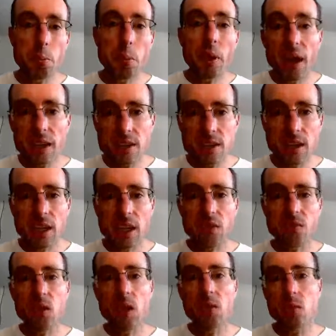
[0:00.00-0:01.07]
But if
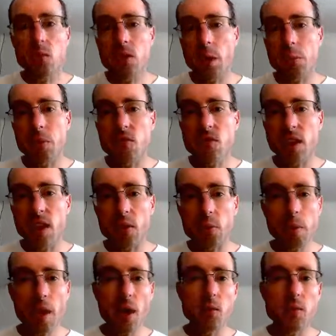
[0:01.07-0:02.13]
you live on top of South
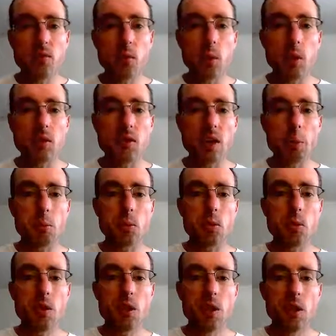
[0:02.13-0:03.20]
Mountain, for example,
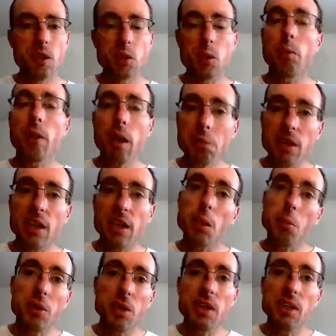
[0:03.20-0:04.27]
you'll probably end
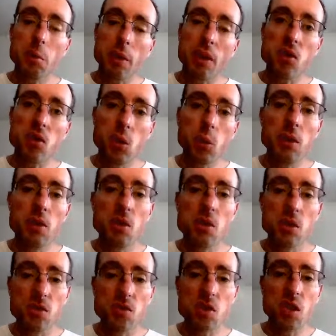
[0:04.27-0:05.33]
up getting about 2 inches
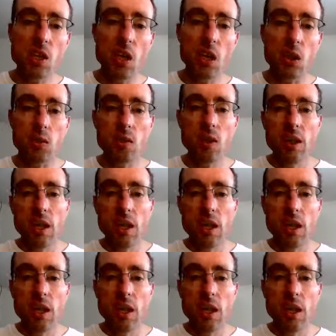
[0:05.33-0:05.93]
of snow.